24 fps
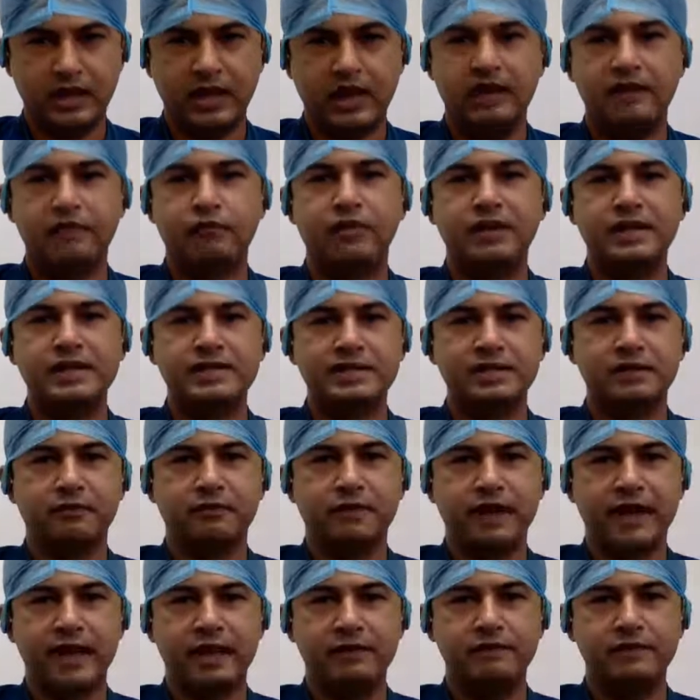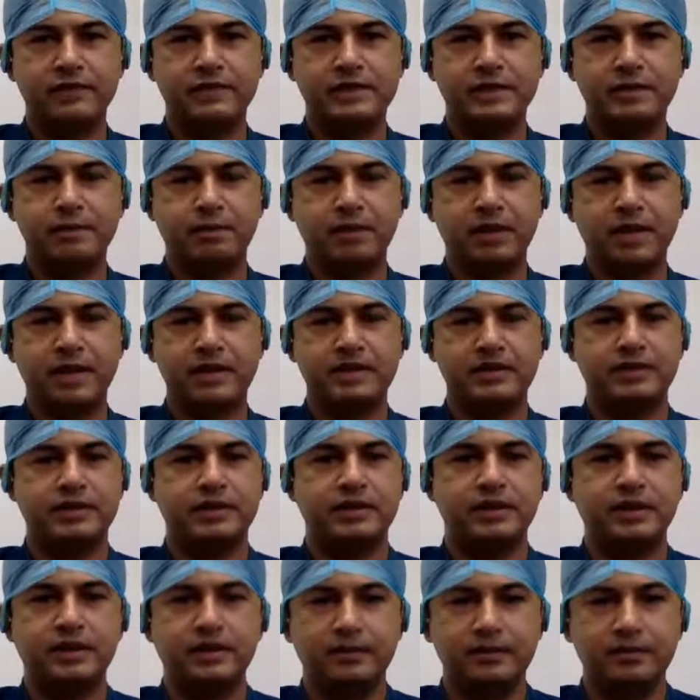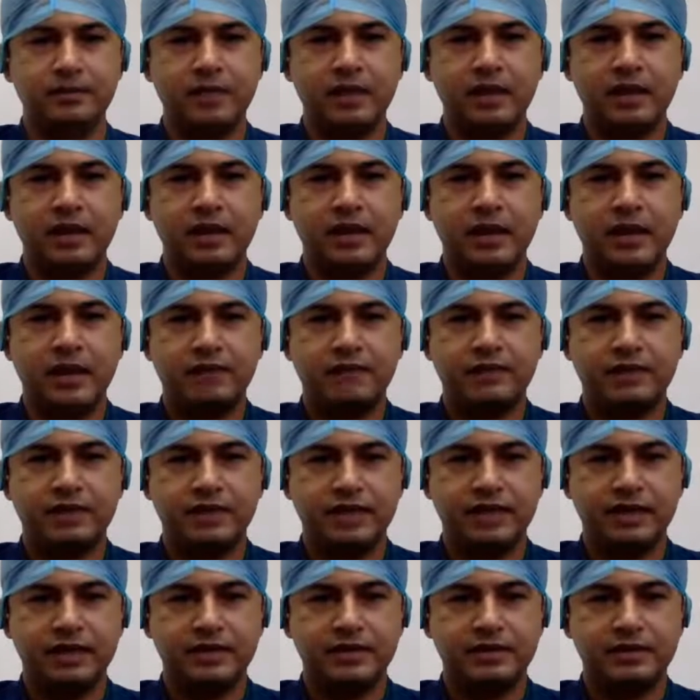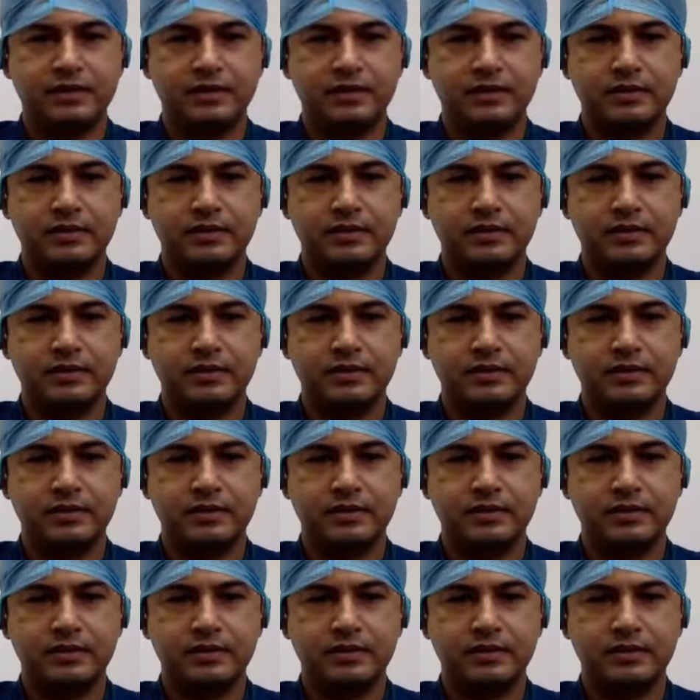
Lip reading: And once the valve is implanted in, after that,